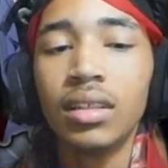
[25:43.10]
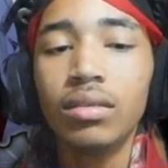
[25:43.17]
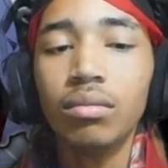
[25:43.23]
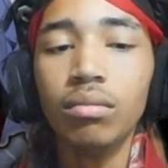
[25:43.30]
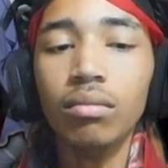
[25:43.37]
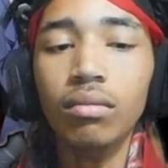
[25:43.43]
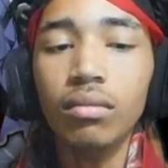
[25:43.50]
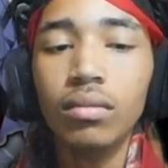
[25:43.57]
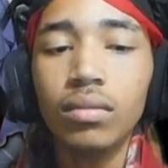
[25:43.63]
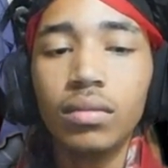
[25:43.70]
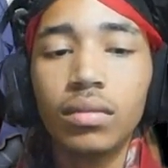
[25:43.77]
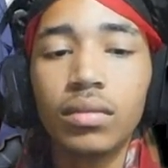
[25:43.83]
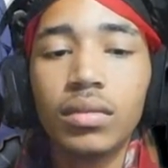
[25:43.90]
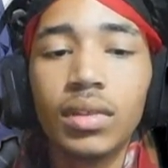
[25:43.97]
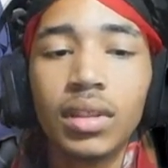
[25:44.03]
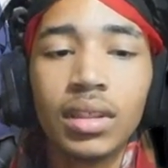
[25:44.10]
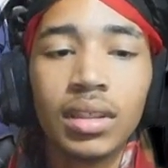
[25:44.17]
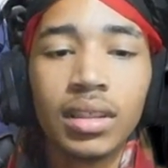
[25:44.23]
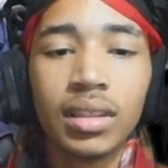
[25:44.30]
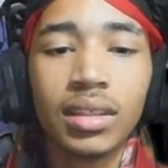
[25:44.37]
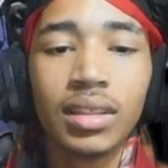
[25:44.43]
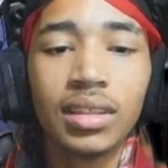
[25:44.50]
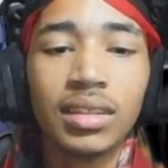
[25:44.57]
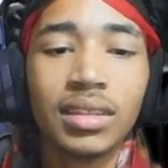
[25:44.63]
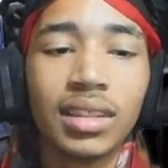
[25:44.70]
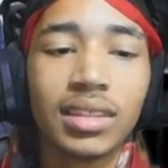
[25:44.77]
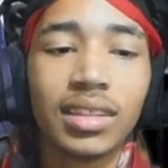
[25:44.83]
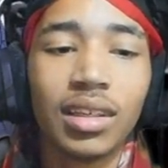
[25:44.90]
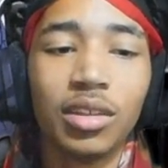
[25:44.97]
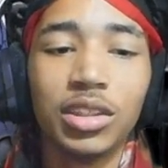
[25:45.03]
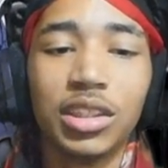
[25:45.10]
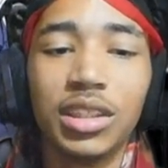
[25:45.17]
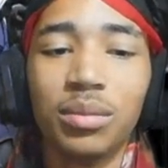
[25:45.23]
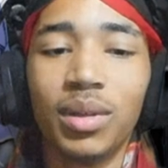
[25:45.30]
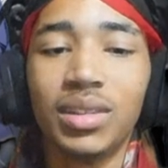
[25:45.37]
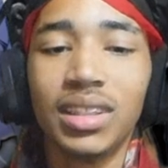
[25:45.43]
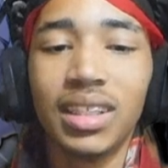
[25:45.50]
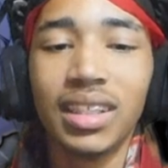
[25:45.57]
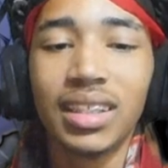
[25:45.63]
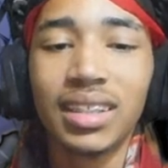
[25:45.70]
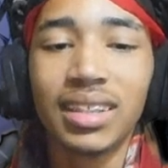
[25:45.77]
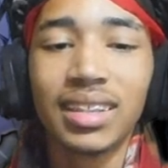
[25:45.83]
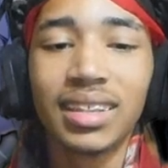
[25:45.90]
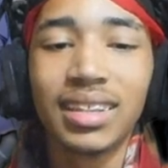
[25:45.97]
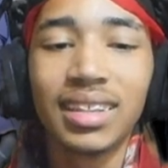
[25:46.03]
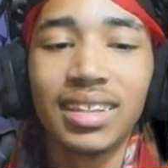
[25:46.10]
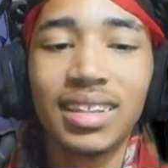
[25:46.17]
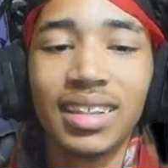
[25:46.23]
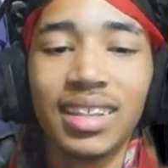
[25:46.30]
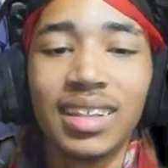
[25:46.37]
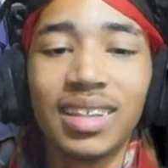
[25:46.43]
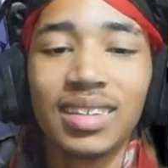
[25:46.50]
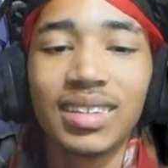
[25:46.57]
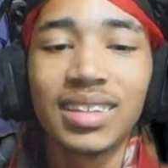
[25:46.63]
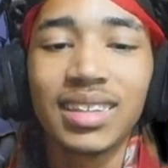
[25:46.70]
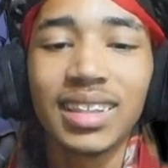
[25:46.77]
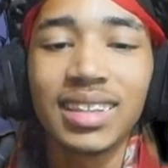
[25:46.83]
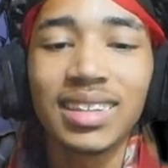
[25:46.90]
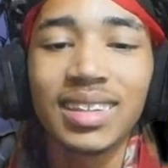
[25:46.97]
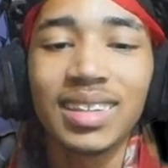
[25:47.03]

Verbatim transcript: Satoshi Mochida, your little sister